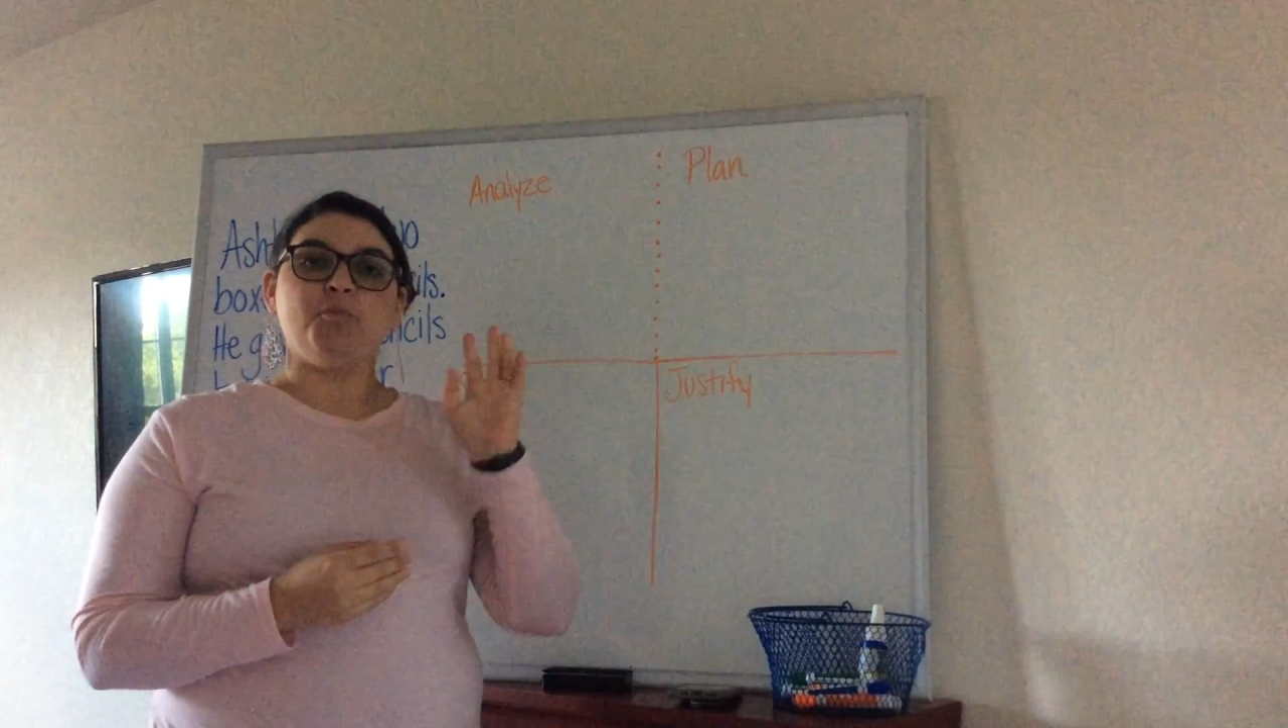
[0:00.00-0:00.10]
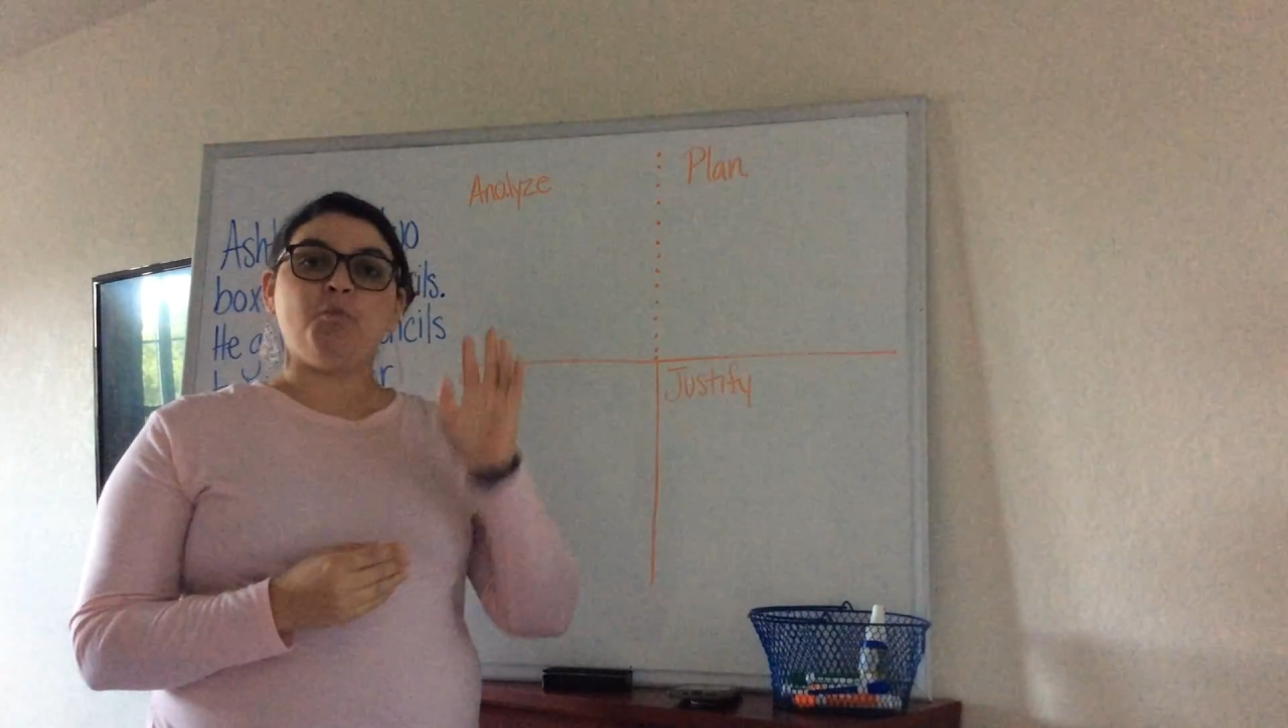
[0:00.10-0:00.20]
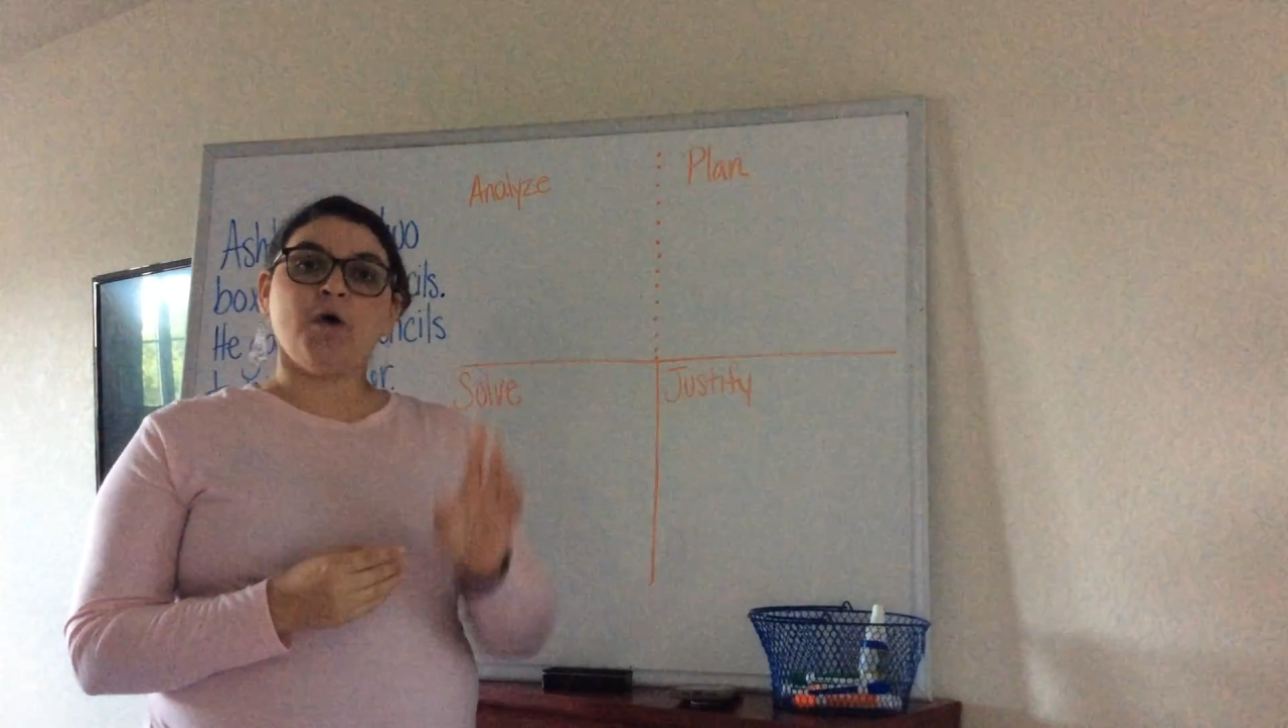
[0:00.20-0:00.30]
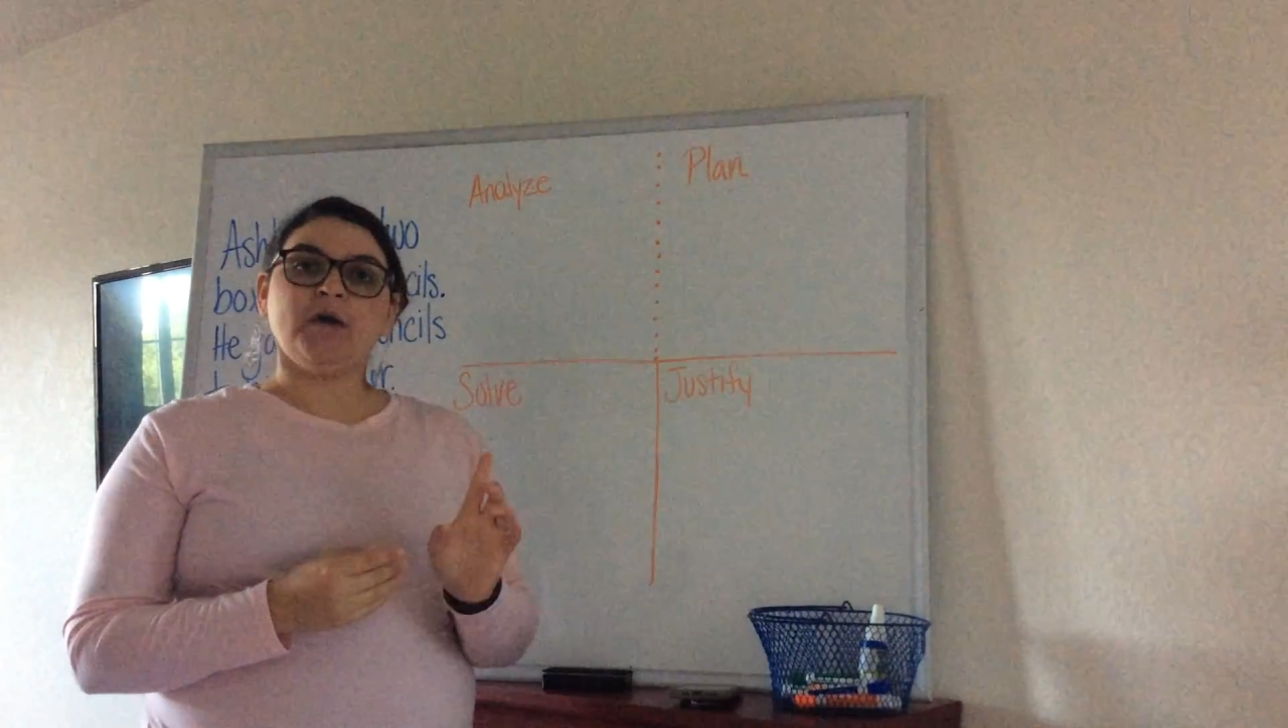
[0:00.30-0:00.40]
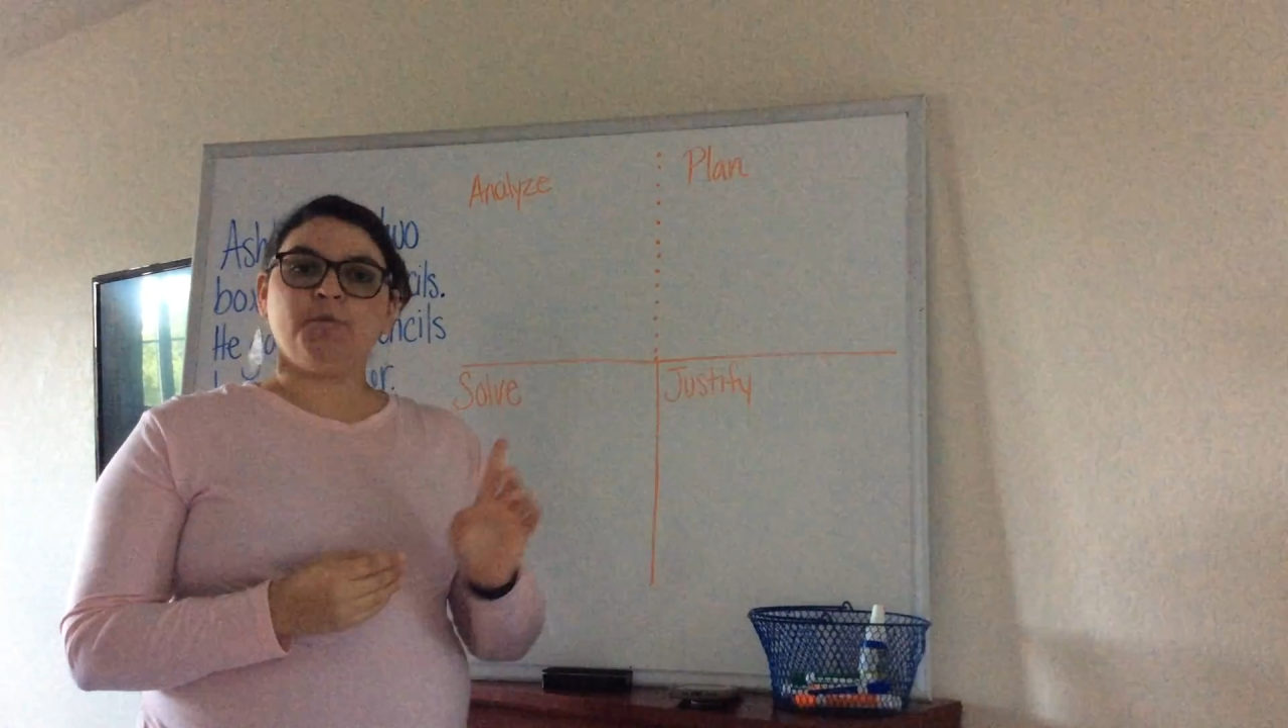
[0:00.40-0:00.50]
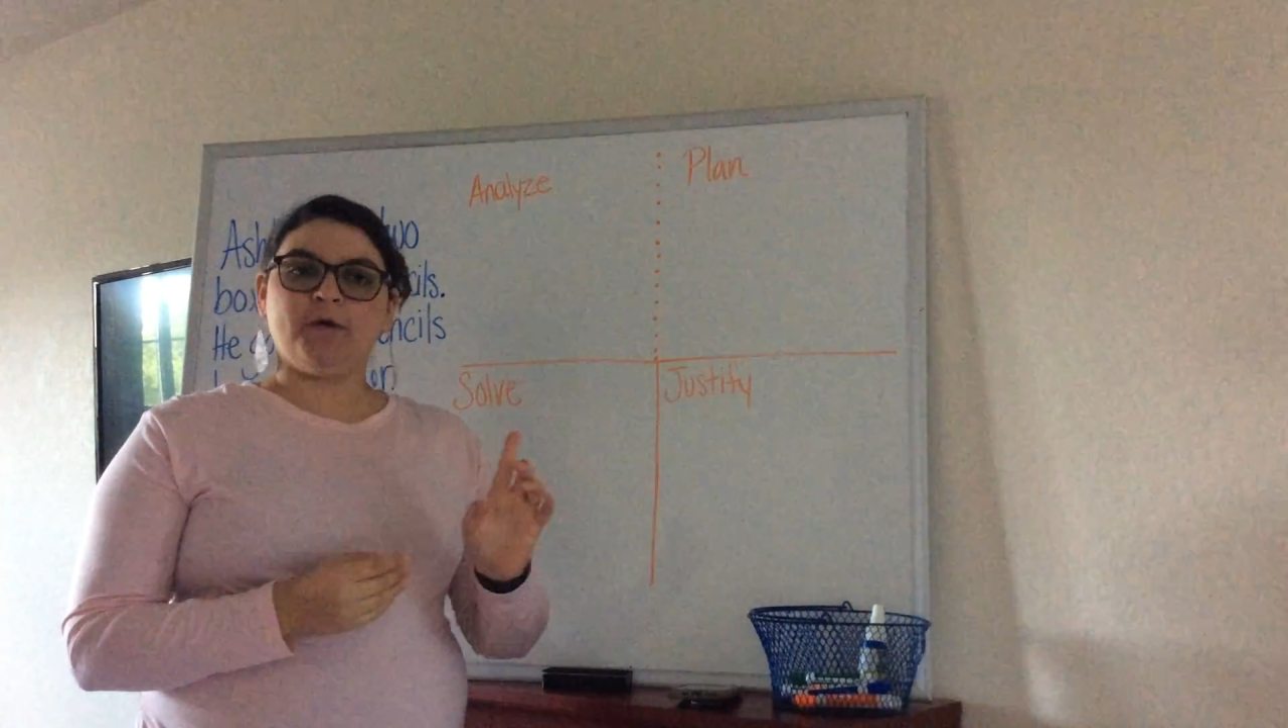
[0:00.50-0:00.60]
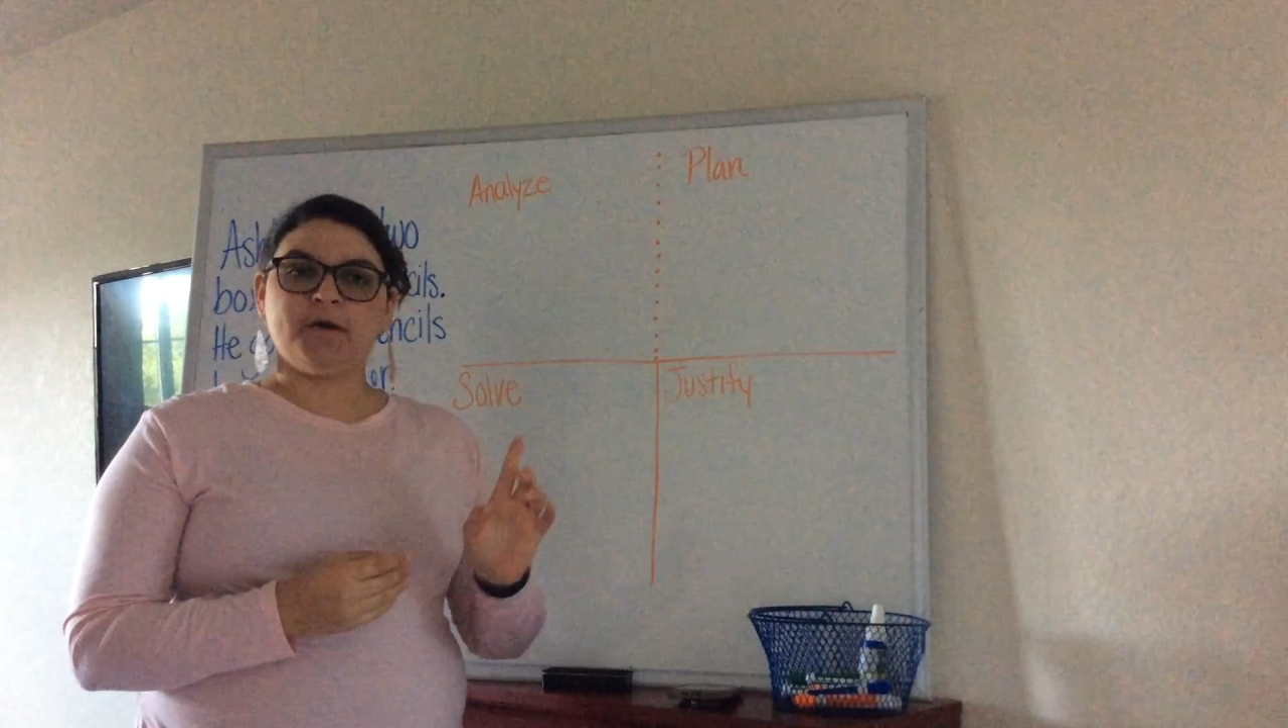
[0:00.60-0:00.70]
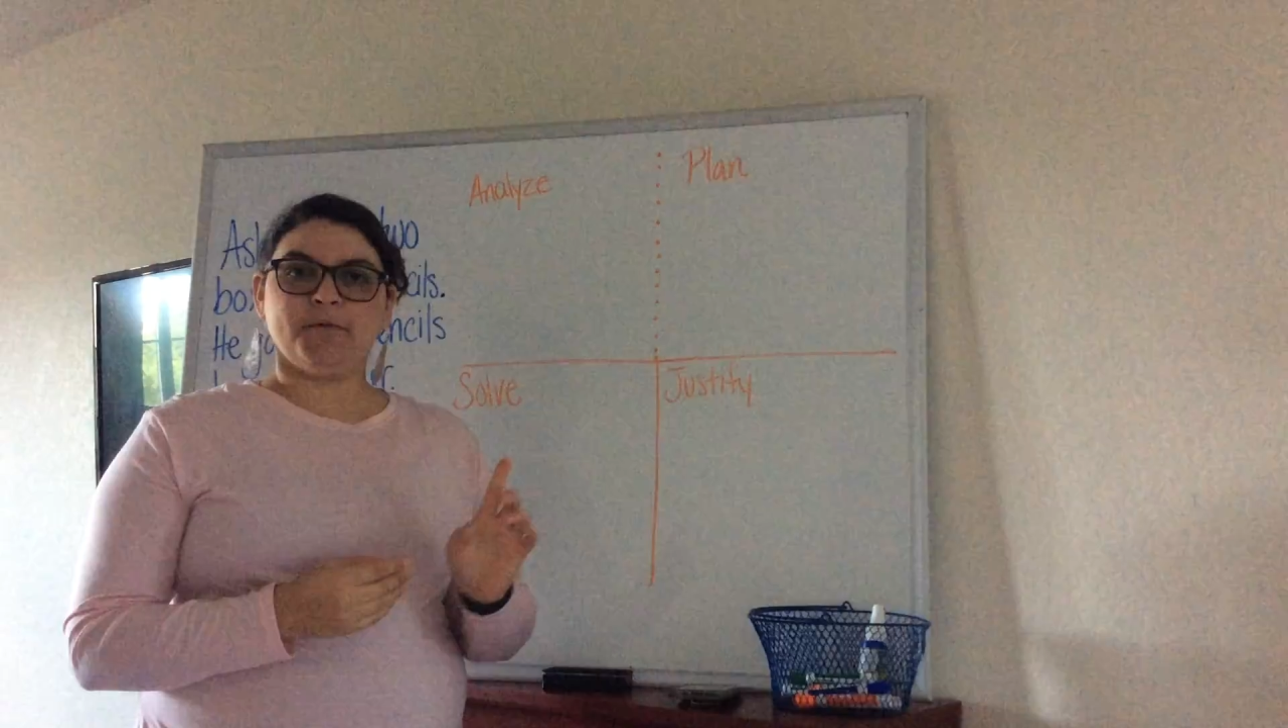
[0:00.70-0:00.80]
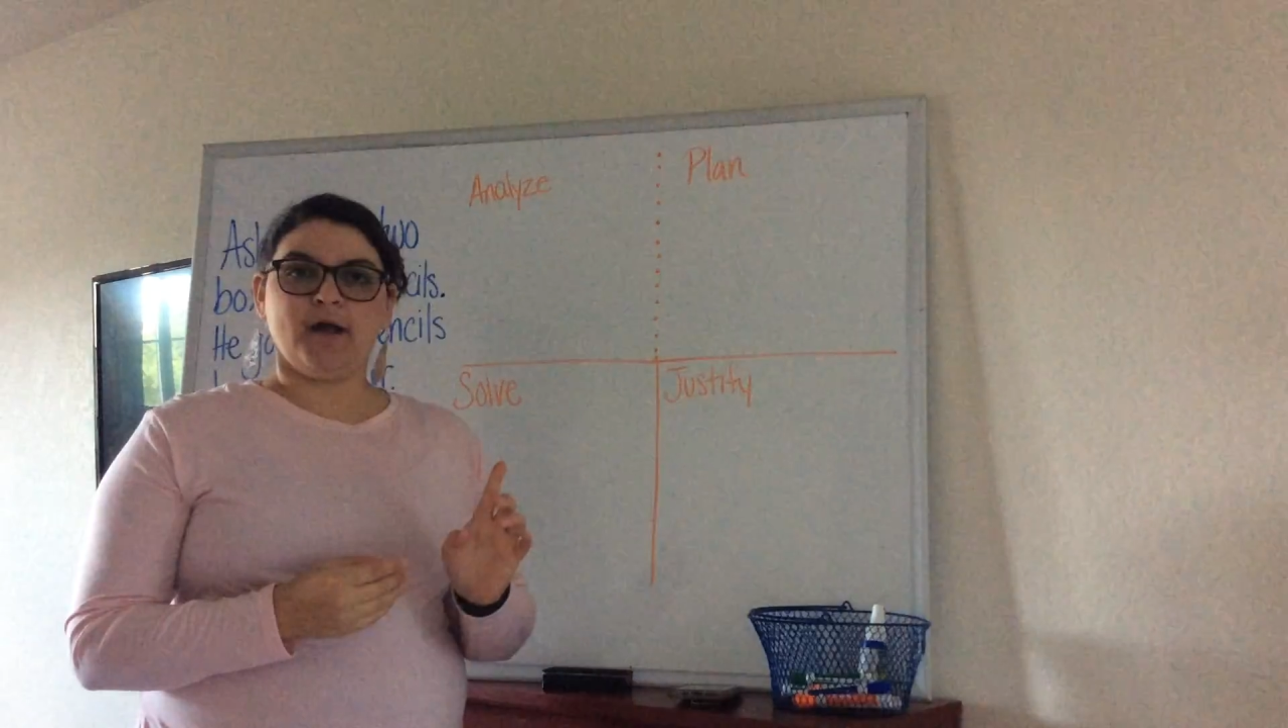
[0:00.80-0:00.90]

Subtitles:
one word